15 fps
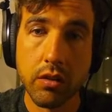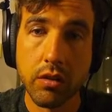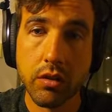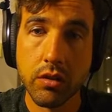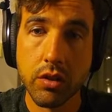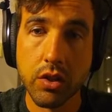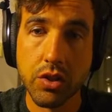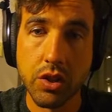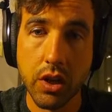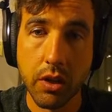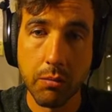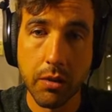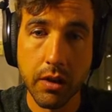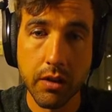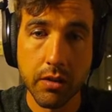Good
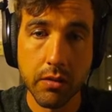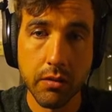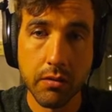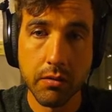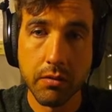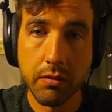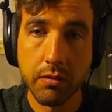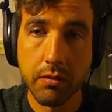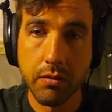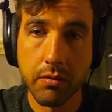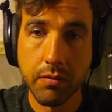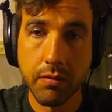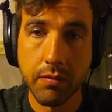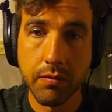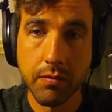job there,
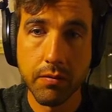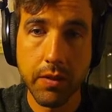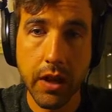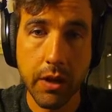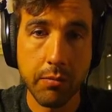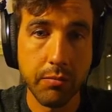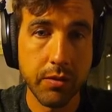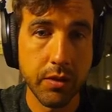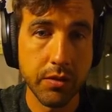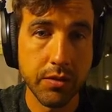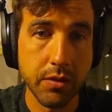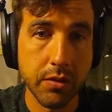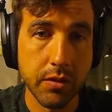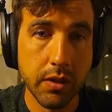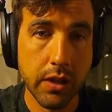
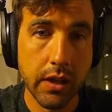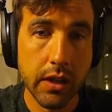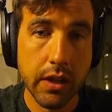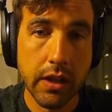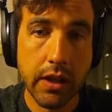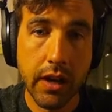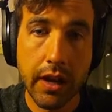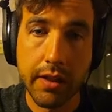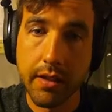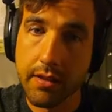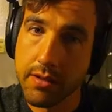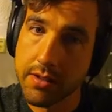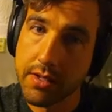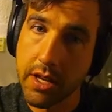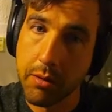FabFilter. And then the
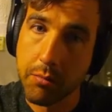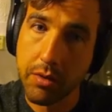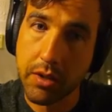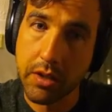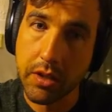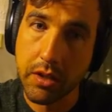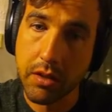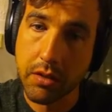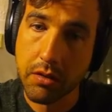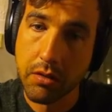same thing here.